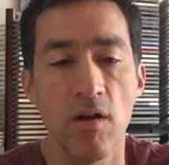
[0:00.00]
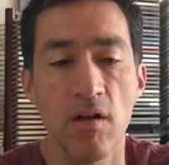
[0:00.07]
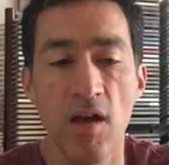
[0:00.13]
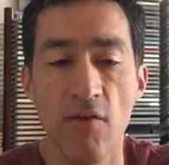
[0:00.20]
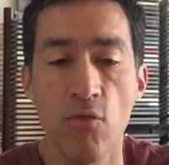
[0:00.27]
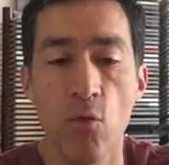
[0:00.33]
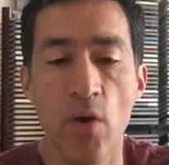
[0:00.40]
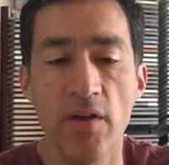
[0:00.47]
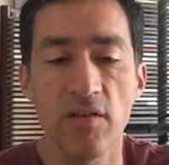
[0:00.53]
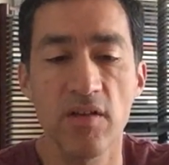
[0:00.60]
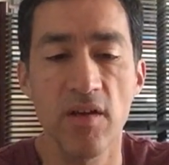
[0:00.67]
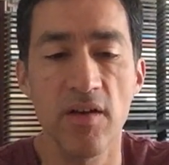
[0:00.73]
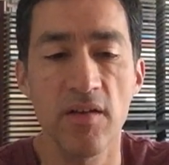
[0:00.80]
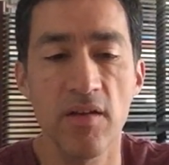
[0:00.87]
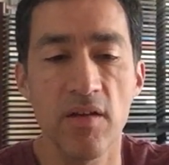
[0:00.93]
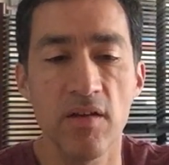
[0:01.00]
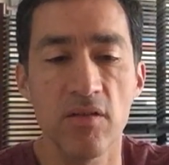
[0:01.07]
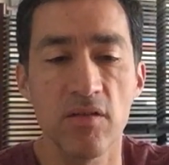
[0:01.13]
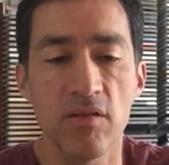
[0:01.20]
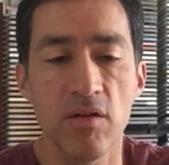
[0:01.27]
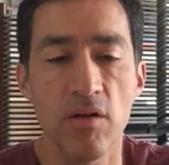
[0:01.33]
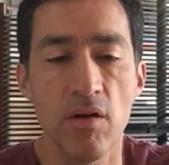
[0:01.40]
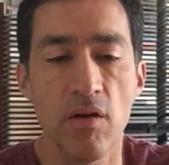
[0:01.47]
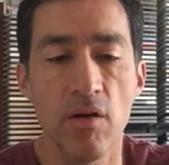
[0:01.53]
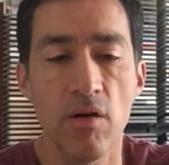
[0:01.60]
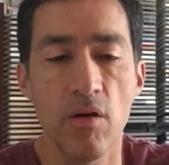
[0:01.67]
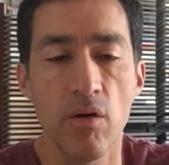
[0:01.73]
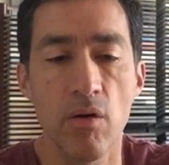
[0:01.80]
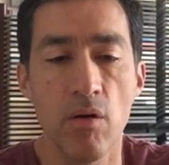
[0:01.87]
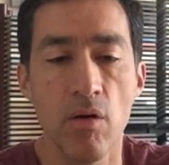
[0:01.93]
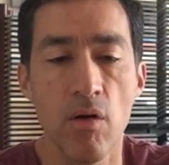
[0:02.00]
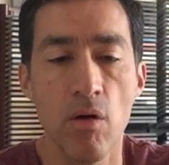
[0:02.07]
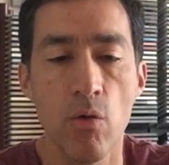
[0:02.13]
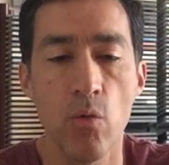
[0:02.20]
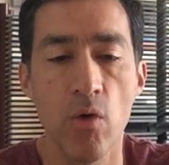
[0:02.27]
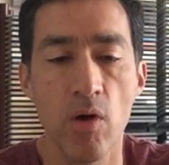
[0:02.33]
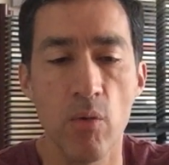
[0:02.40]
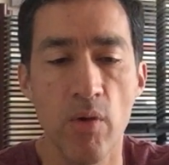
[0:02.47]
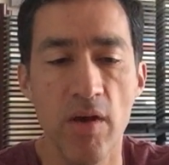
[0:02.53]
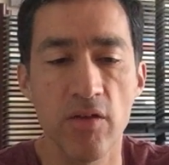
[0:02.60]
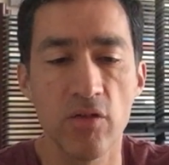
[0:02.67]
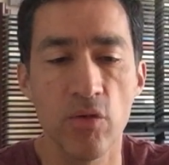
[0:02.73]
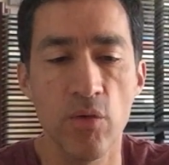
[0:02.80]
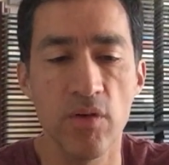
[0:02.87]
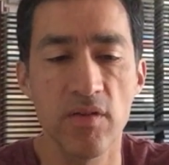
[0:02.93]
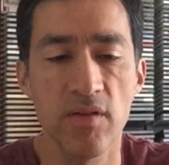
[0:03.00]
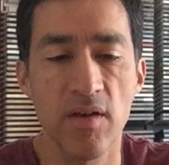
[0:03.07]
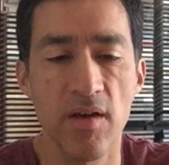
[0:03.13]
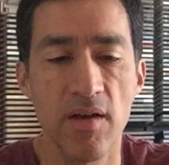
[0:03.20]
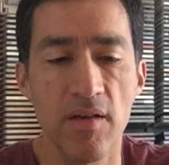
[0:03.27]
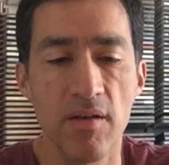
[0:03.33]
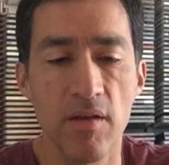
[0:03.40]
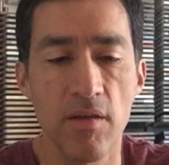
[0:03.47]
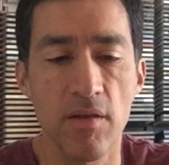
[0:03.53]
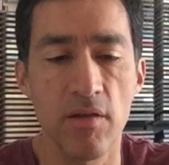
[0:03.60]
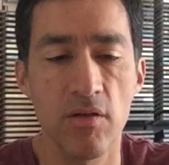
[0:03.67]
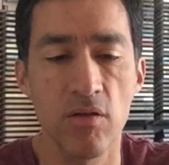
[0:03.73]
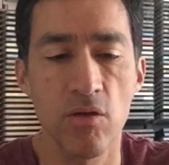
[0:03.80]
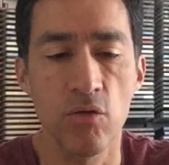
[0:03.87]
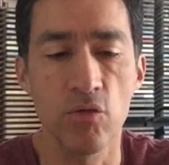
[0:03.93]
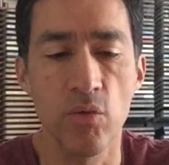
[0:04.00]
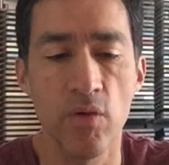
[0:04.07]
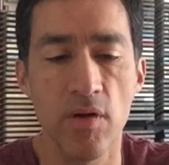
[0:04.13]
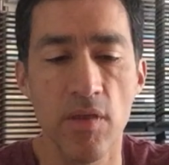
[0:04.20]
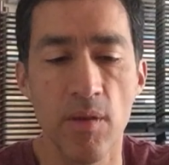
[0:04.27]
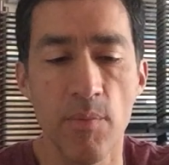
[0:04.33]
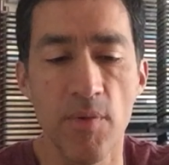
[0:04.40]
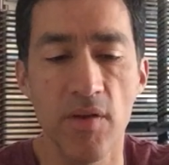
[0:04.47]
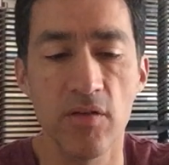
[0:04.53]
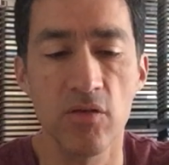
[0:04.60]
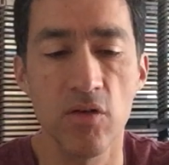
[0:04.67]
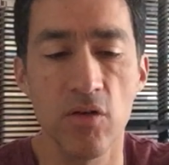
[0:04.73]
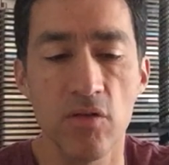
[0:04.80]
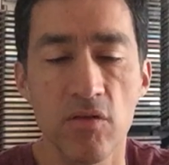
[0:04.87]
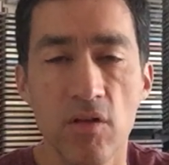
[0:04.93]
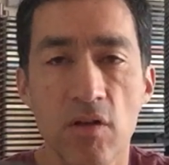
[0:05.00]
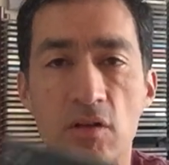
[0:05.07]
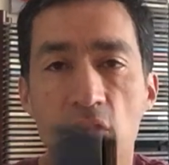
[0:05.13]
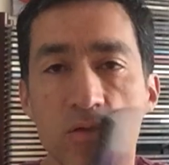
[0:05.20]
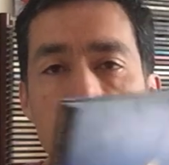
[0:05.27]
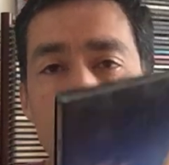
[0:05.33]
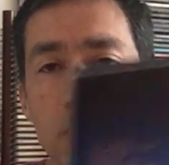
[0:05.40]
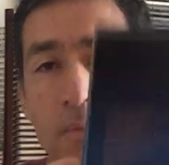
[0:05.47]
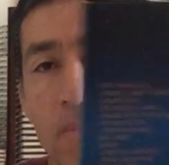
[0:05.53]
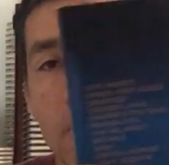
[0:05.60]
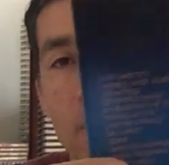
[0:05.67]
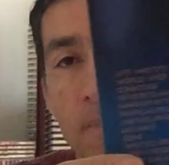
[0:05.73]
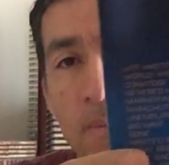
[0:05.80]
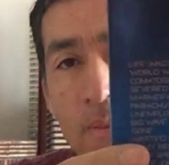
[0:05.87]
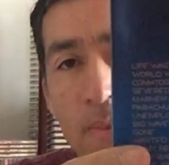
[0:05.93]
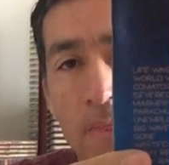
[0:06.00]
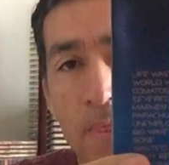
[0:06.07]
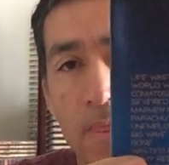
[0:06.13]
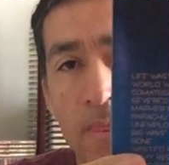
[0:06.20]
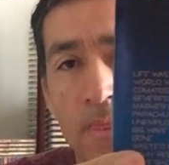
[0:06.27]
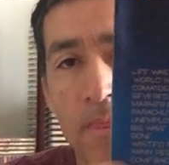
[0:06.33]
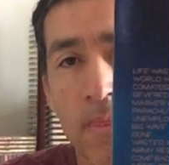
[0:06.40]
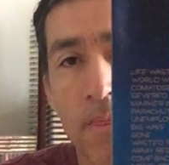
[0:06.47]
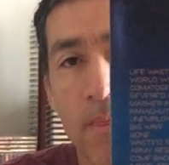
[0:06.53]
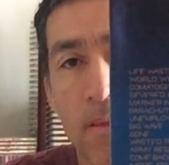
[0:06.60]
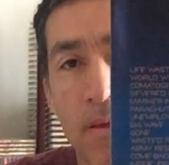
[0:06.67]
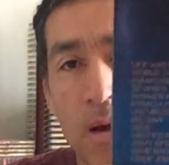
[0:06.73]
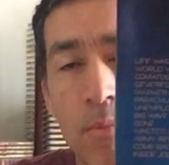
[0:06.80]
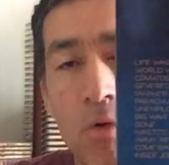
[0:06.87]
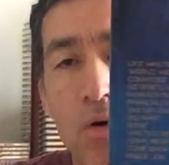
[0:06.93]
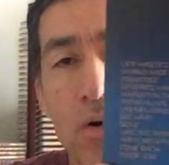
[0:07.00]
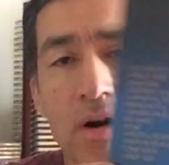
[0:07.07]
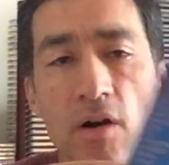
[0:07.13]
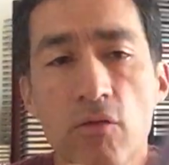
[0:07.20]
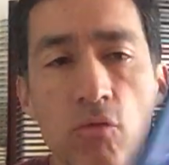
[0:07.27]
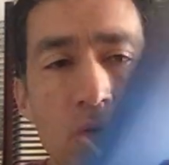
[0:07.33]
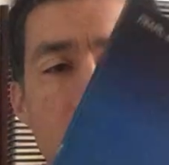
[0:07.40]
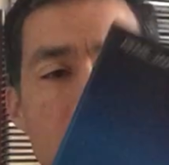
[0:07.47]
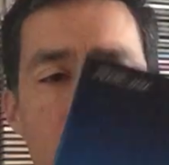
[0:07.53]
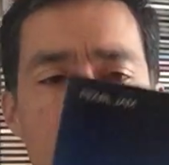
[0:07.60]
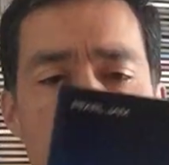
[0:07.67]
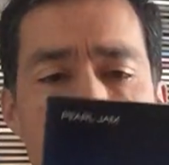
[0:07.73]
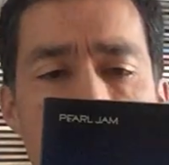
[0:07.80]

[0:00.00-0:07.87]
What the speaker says: Life Wasted is Worldwide Suicide. Those were the big songs in this one. More hard rock